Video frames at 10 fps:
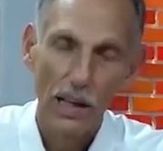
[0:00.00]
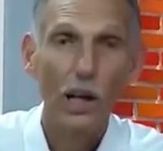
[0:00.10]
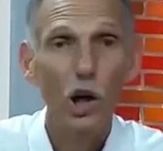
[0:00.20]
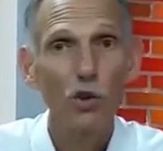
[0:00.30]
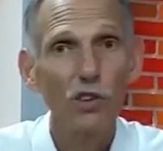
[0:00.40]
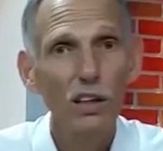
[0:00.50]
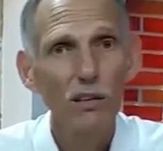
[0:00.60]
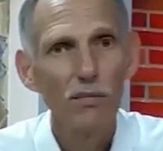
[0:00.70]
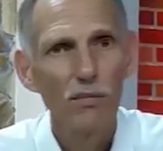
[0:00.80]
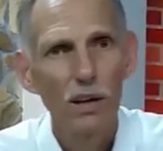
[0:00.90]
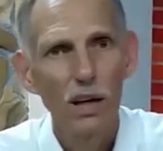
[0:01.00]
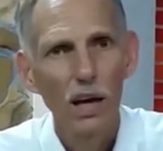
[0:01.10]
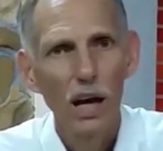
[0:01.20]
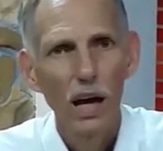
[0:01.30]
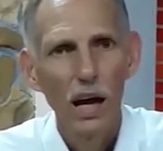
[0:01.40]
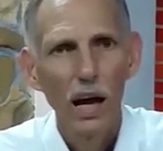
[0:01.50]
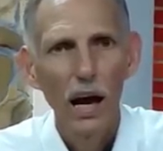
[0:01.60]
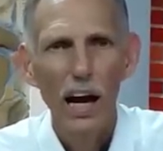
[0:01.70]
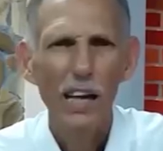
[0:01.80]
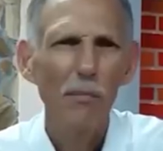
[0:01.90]
In closing,
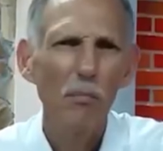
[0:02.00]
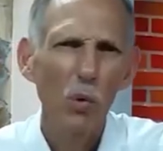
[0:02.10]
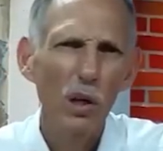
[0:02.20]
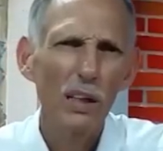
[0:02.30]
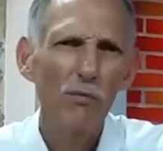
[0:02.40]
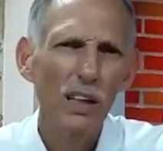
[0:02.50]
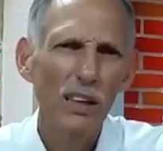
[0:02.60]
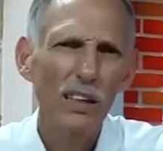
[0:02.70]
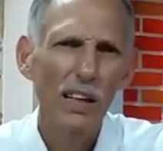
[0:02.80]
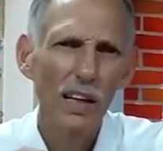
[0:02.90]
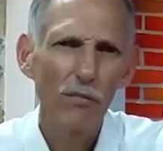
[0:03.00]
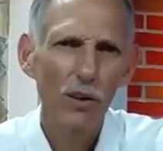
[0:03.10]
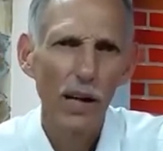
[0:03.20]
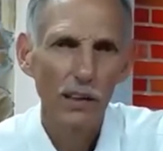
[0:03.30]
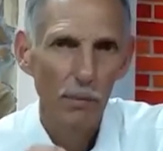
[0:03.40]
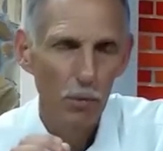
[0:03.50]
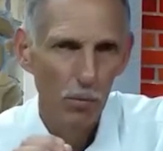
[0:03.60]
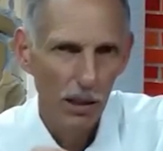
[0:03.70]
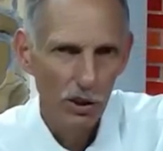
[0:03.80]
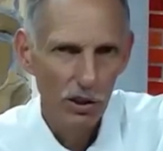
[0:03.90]
I am more convicted than ever that the
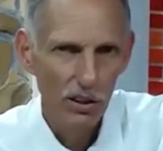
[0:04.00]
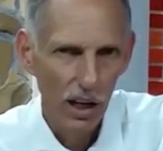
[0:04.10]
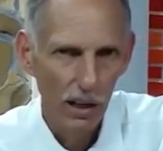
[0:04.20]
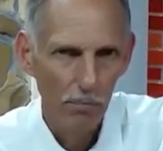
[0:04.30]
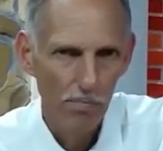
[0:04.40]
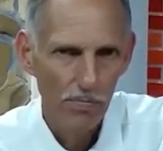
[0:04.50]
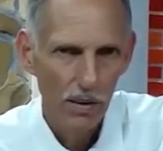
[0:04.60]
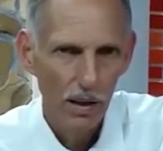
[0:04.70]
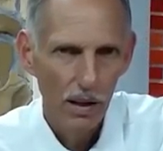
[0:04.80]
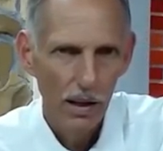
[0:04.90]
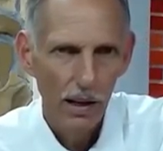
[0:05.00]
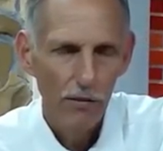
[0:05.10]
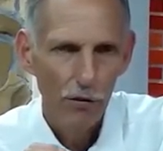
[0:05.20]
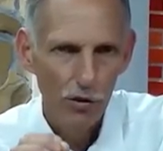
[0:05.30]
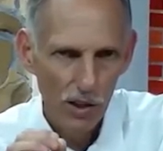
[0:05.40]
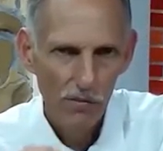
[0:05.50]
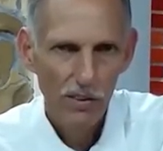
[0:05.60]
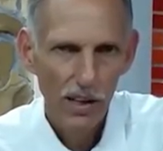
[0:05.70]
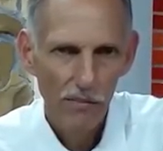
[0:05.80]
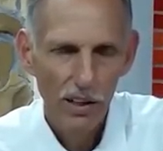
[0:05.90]
probation time for
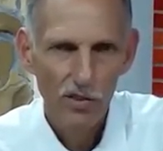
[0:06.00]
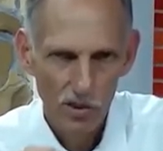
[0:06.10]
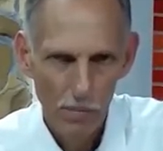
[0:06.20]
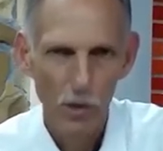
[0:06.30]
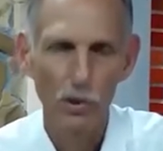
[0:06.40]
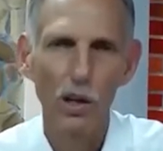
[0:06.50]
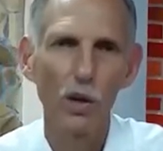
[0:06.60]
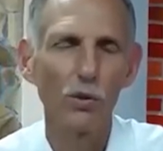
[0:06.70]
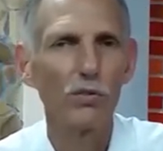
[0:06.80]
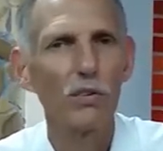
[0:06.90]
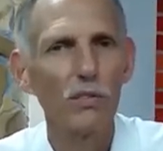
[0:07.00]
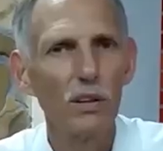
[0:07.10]
Seventh-day Adventists is about to close.